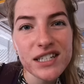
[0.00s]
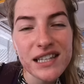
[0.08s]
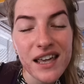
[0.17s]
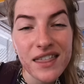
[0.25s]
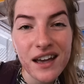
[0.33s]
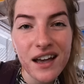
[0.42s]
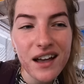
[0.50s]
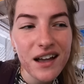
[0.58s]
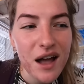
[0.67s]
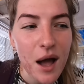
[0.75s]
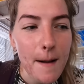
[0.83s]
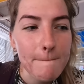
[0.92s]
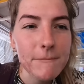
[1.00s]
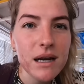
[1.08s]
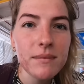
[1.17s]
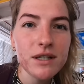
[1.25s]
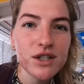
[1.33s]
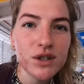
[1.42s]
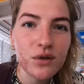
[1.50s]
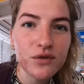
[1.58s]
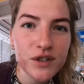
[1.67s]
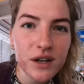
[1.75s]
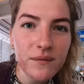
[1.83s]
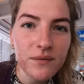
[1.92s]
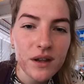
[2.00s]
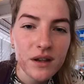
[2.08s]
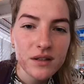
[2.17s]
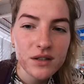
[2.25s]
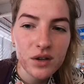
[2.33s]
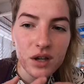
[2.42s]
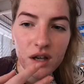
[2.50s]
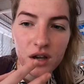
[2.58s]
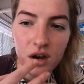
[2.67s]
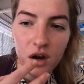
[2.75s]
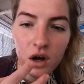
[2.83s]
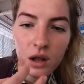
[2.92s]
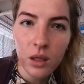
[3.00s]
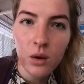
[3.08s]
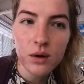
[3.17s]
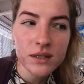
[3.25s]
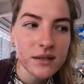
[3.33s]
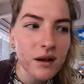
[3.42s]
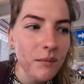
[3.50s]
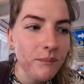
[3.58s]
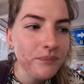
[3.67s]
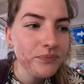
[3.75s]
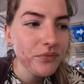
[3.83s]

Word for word: is like that, but a bit softer, so it clunks up.